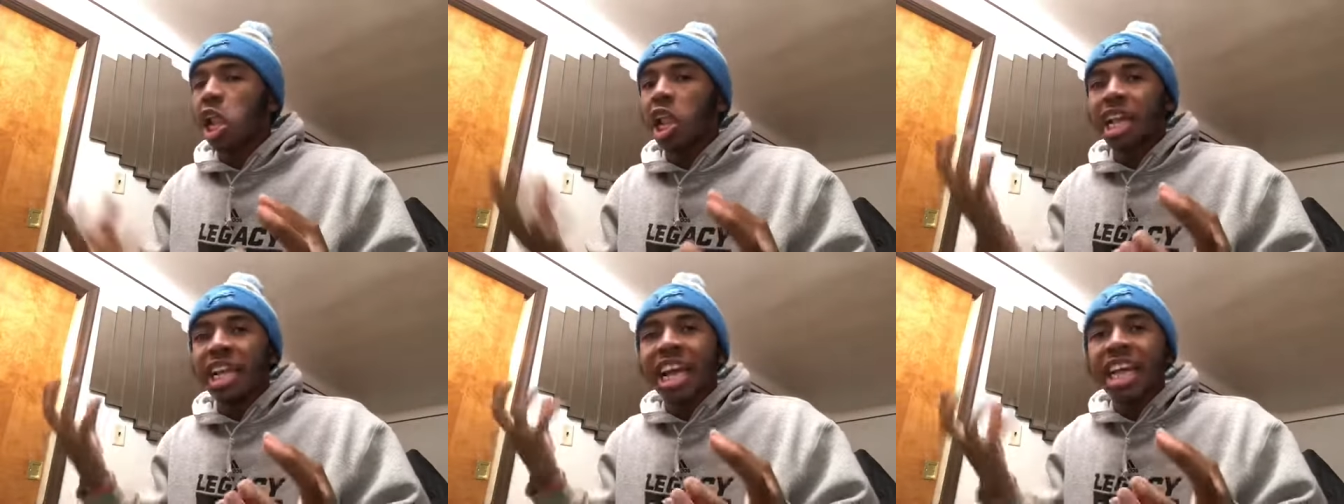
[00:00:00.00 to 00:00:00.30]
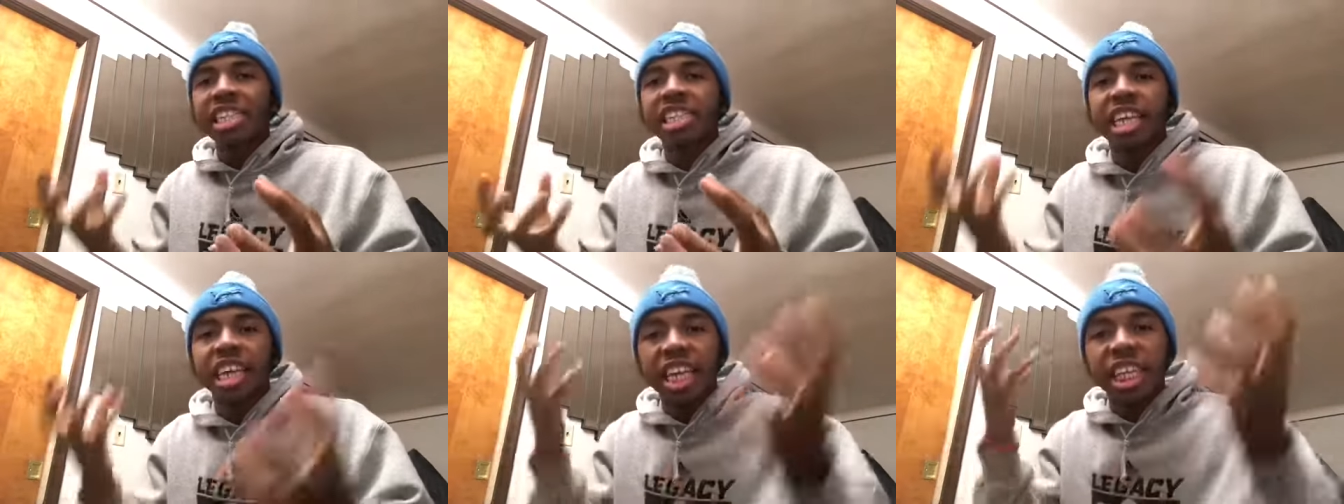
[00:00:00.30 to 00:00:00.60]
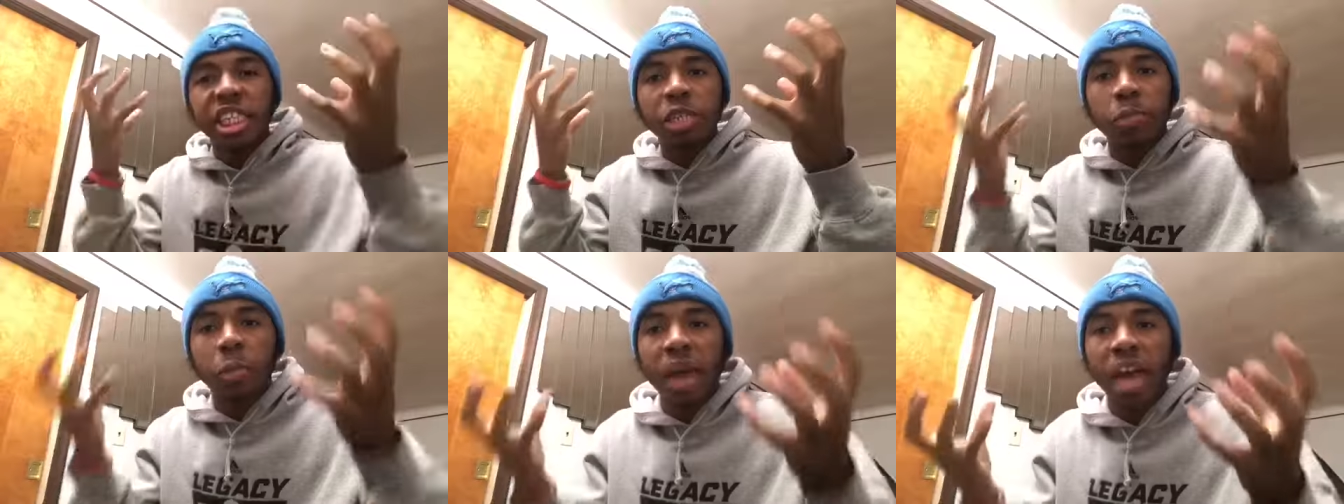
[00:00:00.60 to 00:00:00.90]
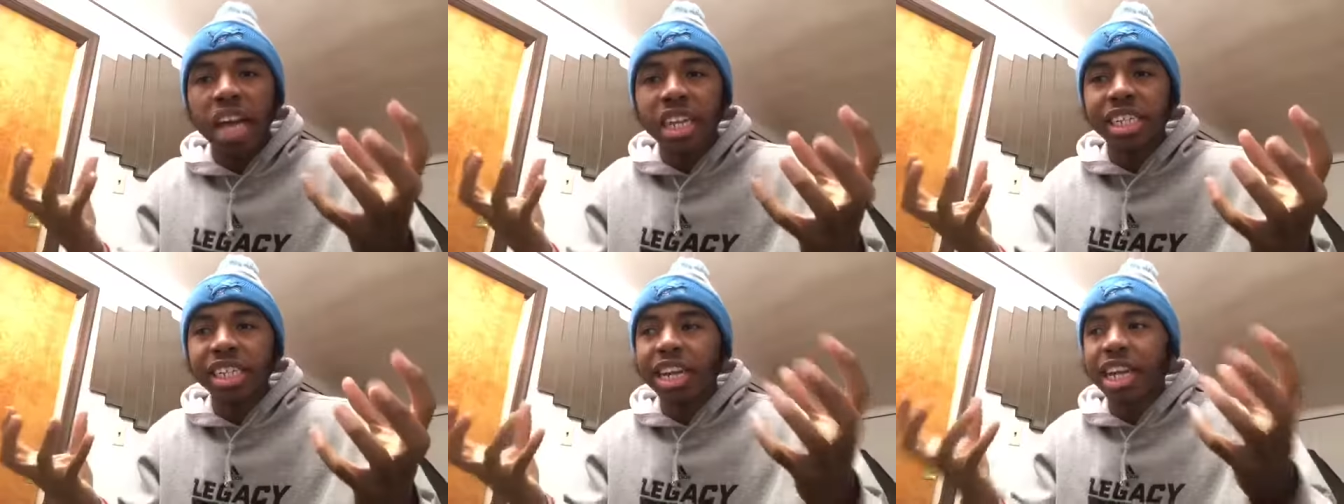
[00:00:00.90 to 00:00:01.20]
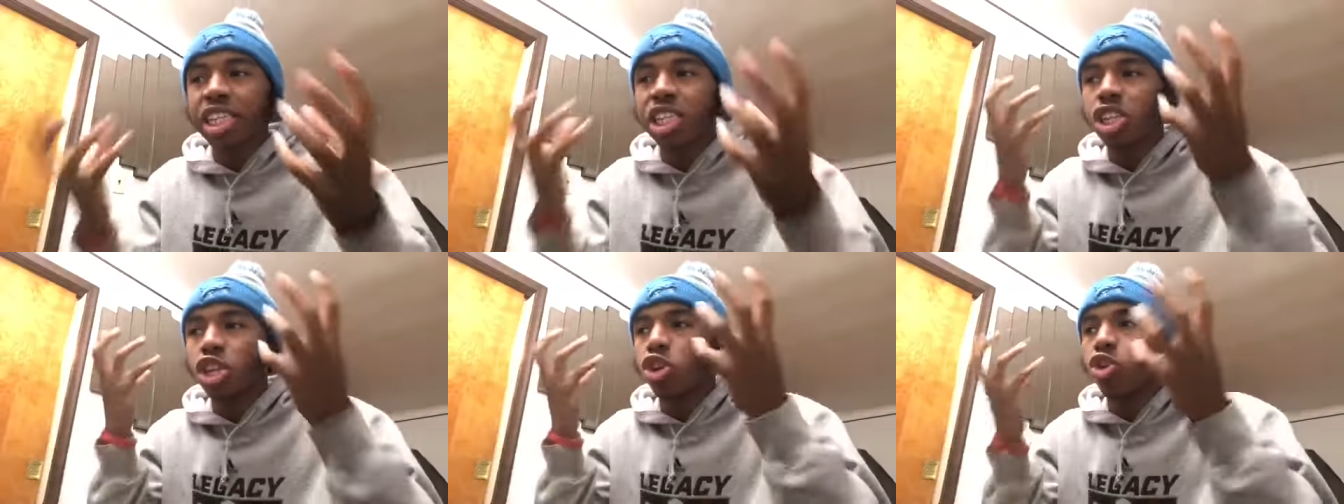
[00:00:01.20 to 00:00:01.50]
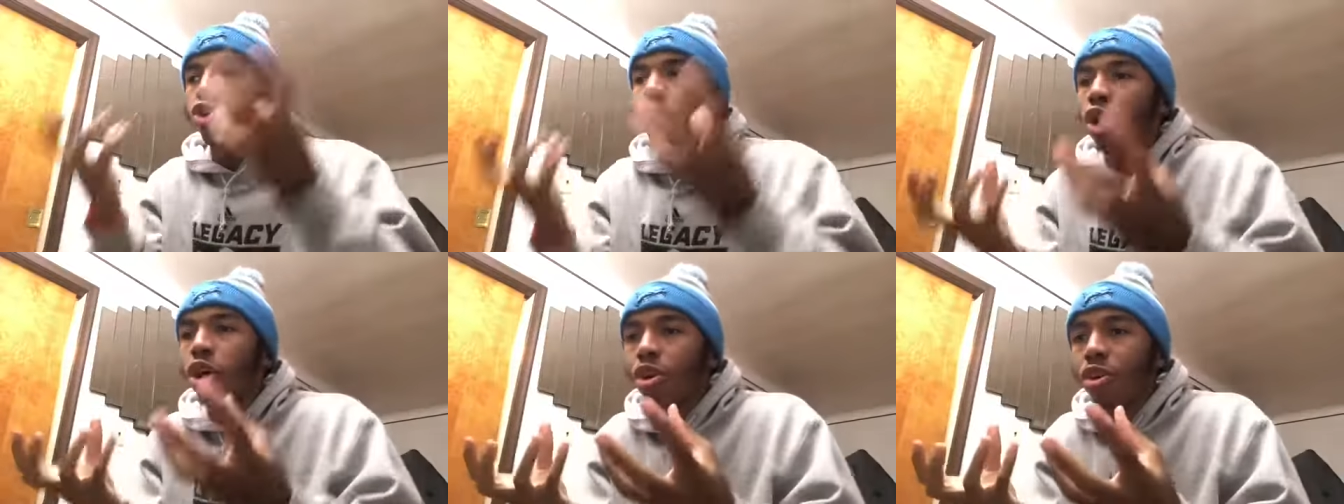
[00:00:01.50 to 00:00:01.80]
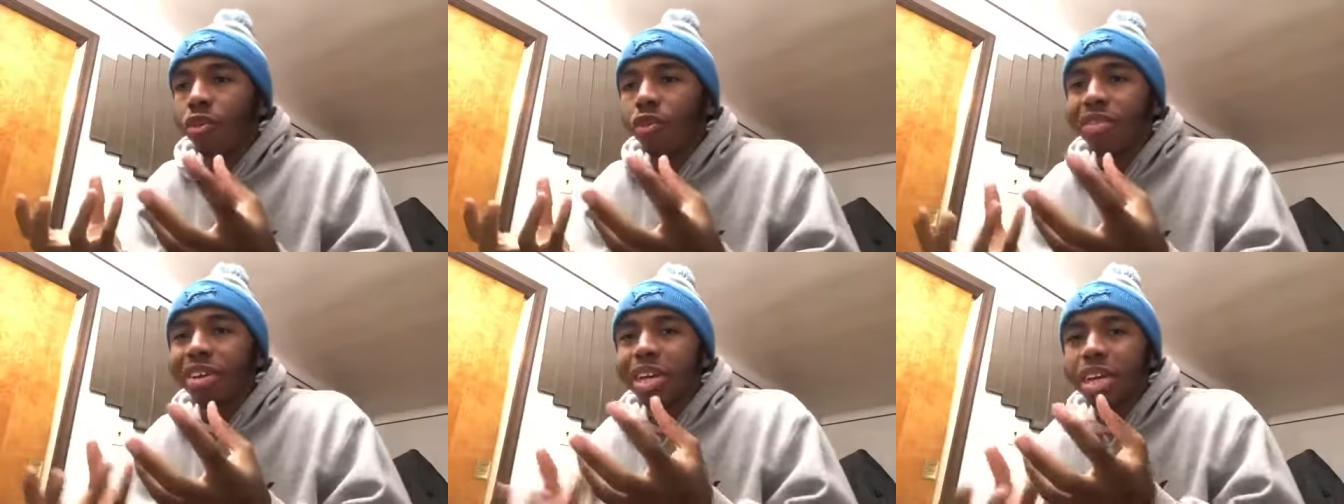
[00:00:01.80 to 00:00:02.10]
that's the expansion, that's the
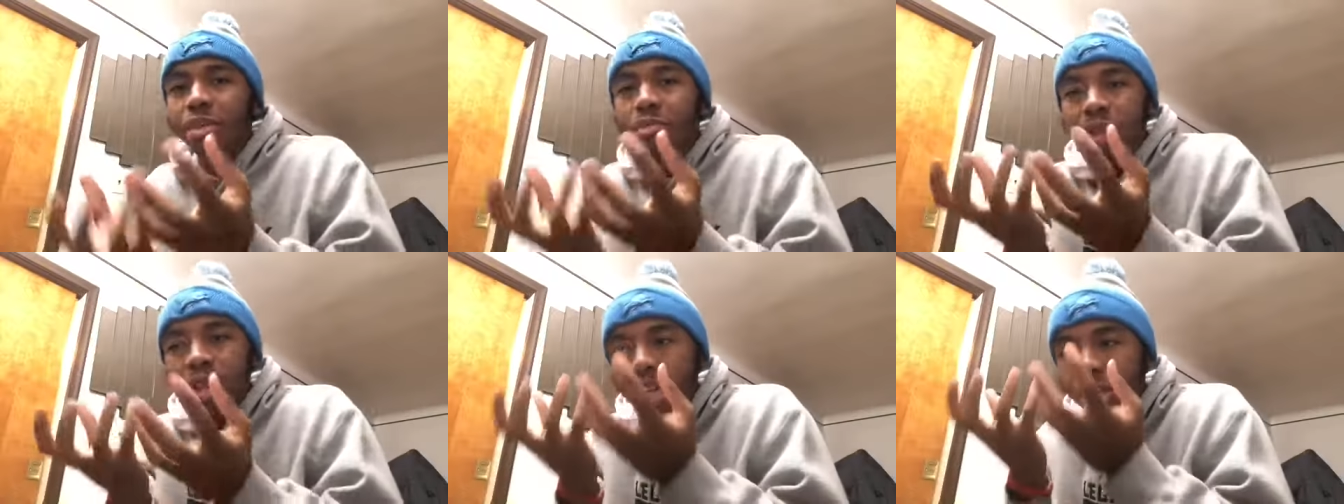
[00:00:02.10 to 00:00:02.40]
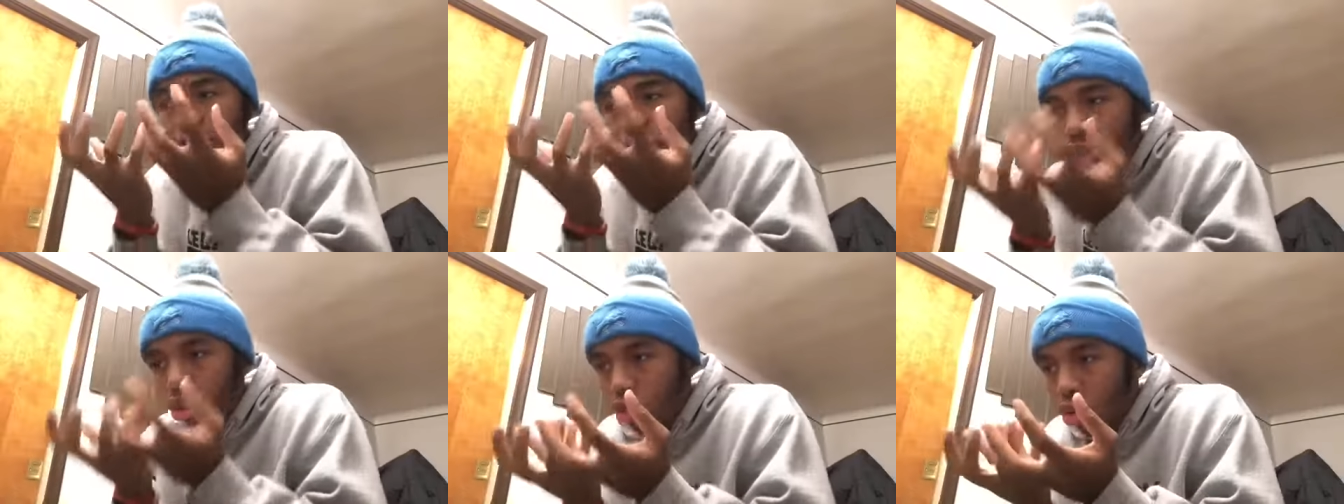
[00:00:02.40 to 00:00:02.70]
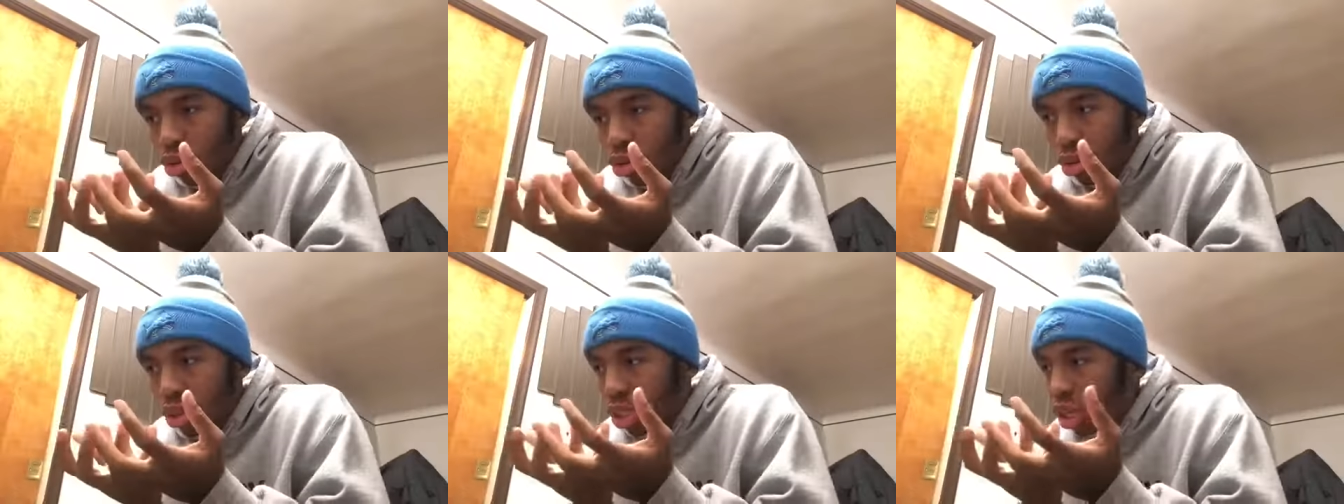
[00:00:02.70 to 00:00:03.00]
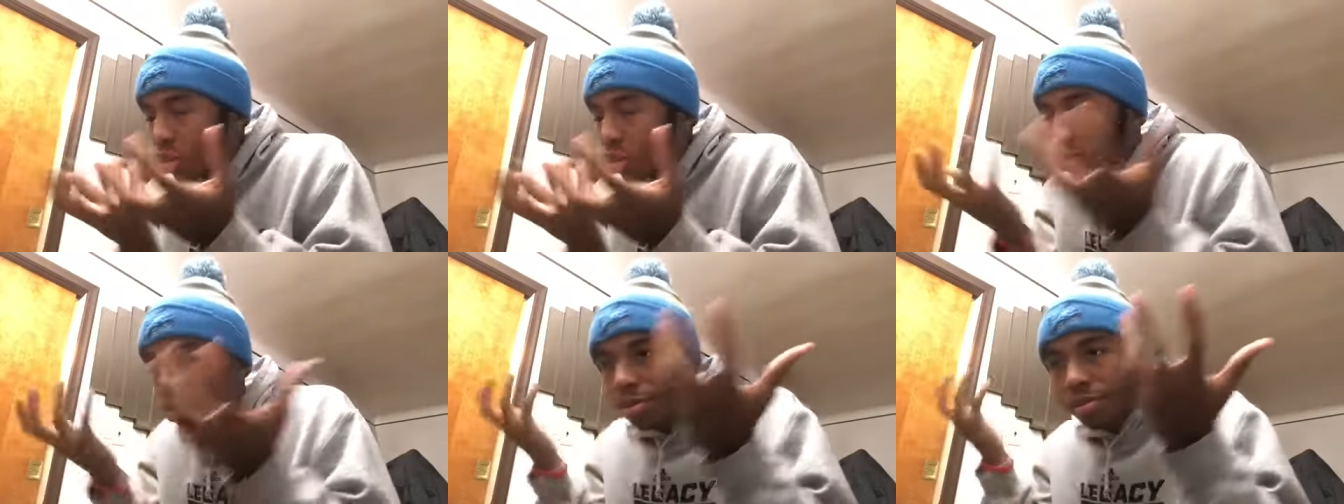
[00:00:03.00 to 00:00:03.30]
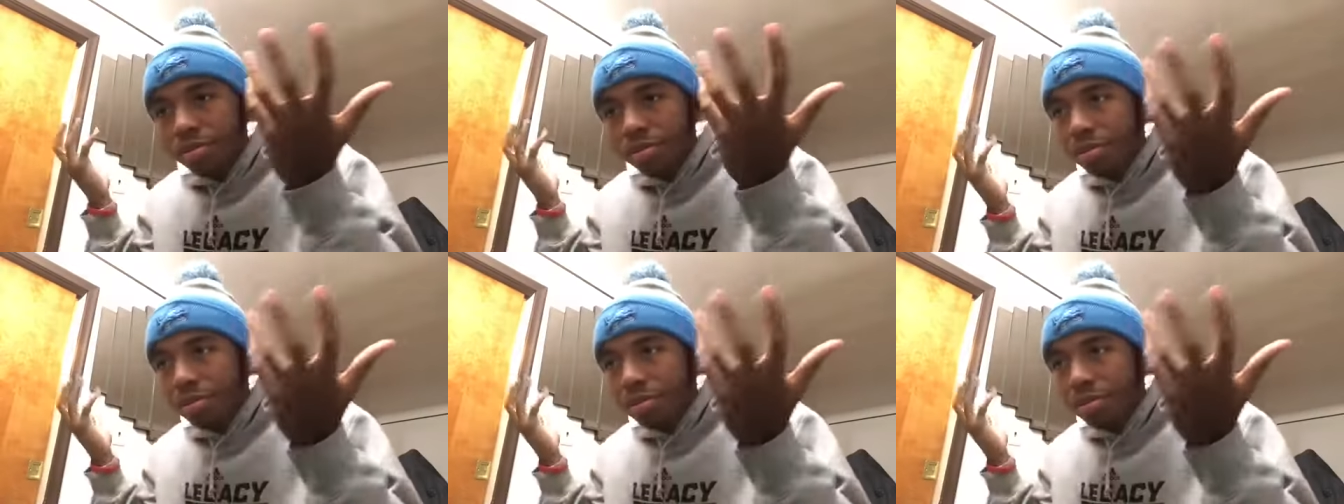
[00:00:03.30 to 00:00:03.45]
growth. And them niggas cool, so